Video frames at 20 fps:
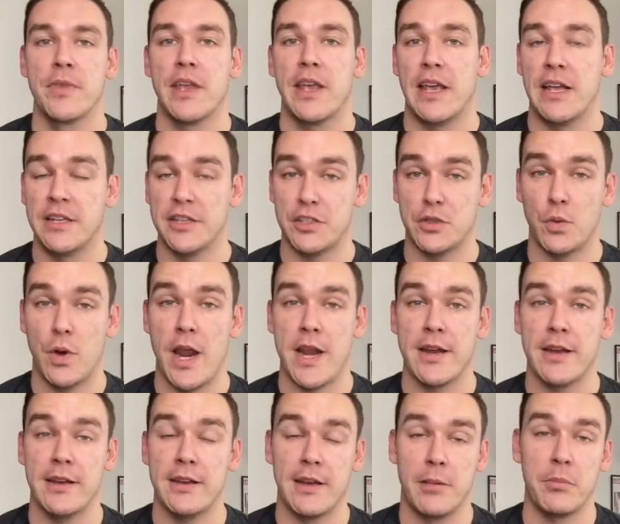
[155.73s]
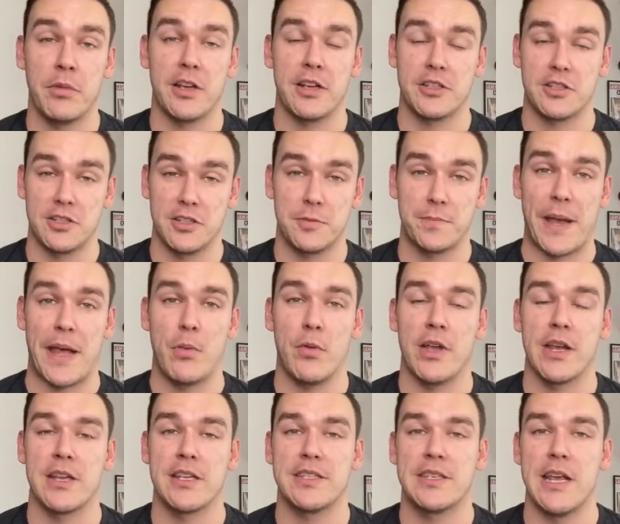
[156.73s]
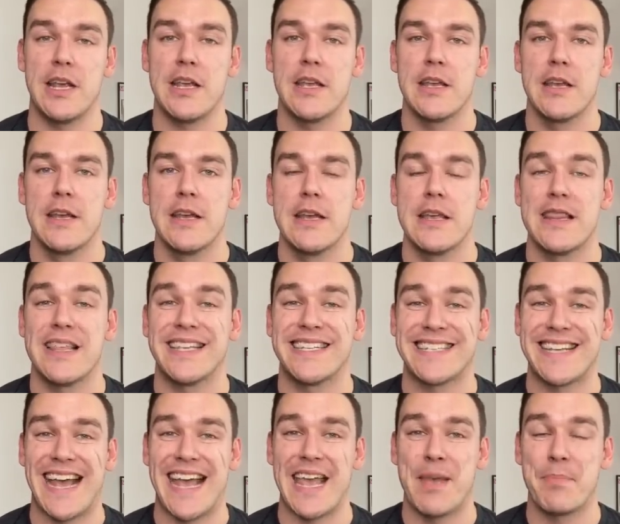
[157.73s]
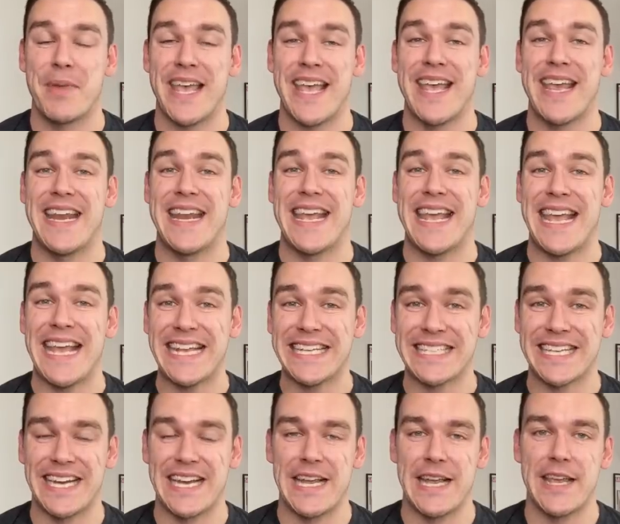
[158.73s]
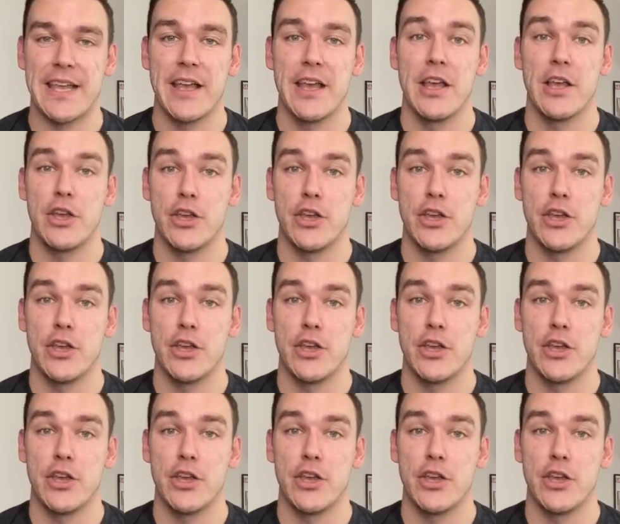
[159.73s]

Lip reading: in Sweden, and I suspect we're going to see the same in Italy,